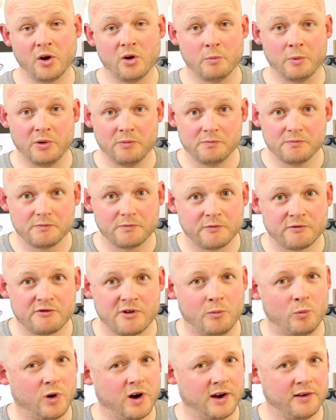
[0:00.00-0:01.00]
moment,
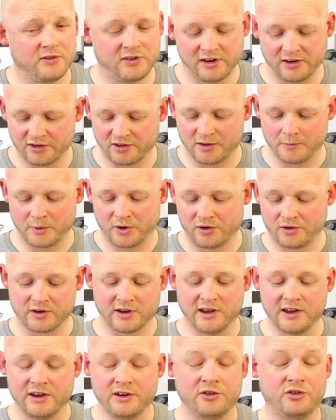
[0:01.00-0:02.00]
from what I've seen on the market,